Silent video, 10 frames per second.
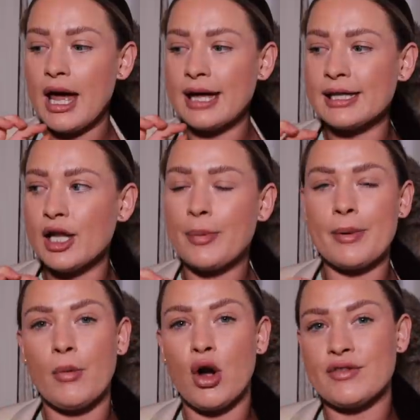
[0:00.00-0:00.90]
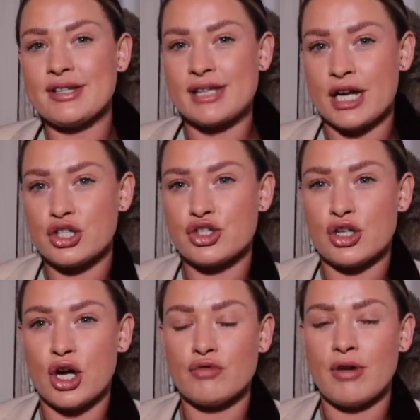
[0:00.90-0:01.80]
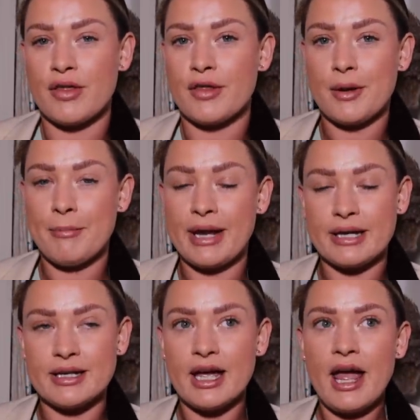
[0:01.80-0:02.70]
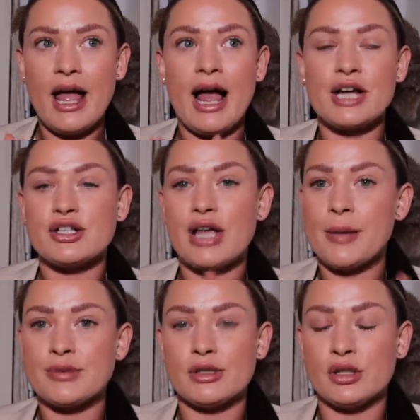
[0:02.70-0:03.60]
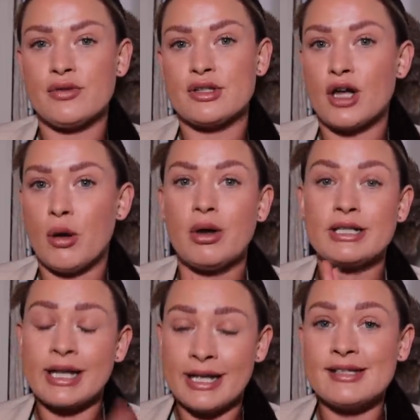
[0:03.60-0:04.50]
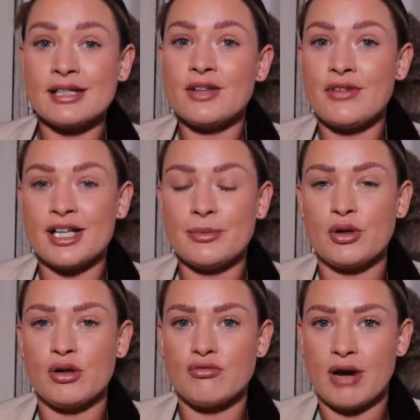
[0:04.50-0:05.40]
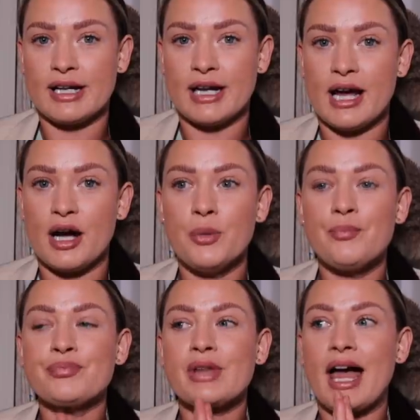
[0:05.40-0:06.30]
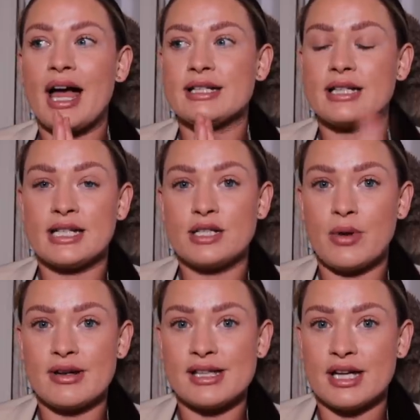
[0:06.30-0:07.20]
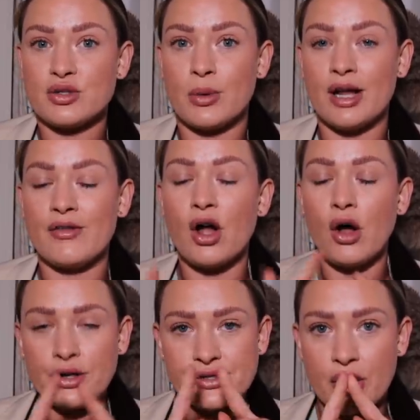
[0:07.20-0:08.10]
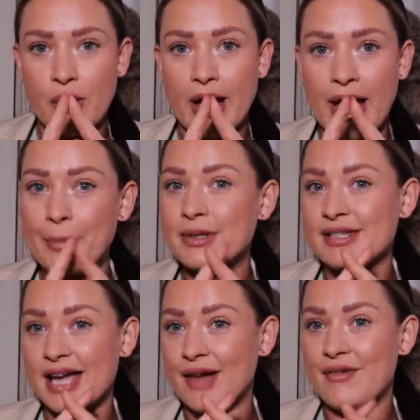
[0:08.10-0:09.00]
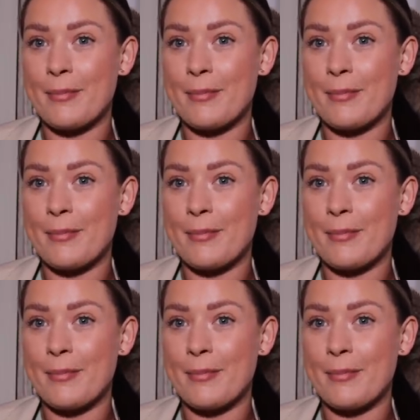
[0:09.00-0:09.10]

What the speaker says: a little bit more of a sage tone rather than a mint. I just absolutely love this Co-ord. It is still available right now, and I did wear a size 12. It also happens to have a